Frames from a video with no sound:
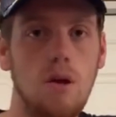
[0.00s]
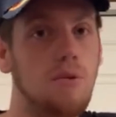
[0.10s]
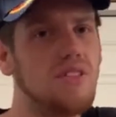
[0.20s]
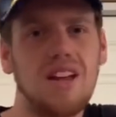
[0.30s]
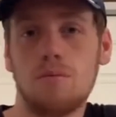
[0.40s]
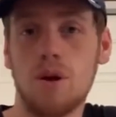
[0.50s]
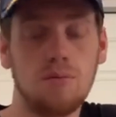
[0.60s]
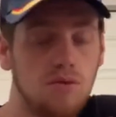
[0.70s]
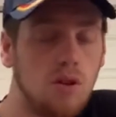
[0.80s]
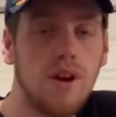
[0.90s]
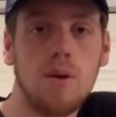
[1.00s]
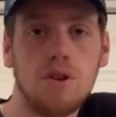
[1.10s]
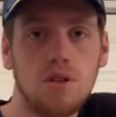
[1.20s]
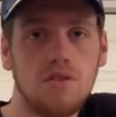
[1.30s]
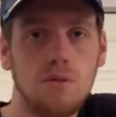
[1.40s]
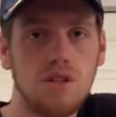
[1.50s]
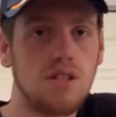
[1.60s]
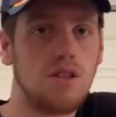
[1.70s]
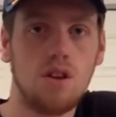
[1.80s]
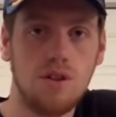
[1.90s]
But growing up on those films
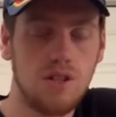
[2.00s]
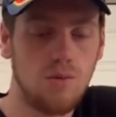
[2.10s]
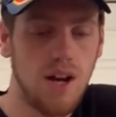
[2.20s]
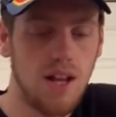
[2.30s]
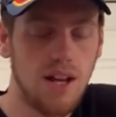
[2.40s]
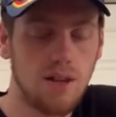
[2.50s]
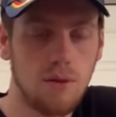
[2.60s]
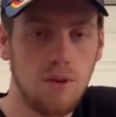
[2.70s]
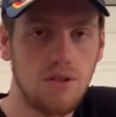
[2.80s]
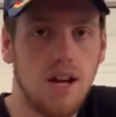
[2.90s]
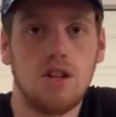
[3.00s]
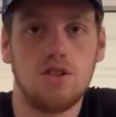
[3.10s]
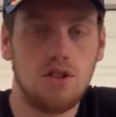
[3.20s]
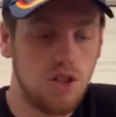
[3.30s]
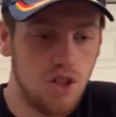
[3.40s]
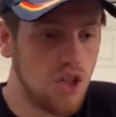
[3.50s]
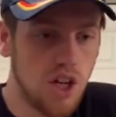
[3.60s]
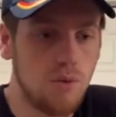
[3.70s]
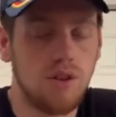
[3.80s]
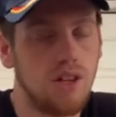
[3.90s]
isn't the only reason why I like them the most. I just
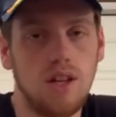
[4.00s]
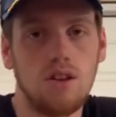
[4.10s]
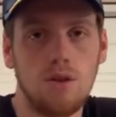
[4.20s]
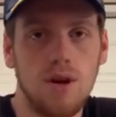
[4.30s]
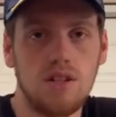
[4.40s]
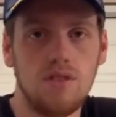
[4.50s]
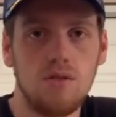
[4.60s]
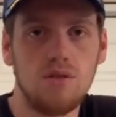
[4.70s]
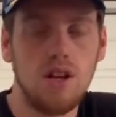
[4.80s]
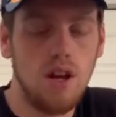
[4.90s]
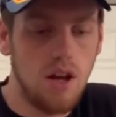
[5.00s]
genuinely think they're the best films.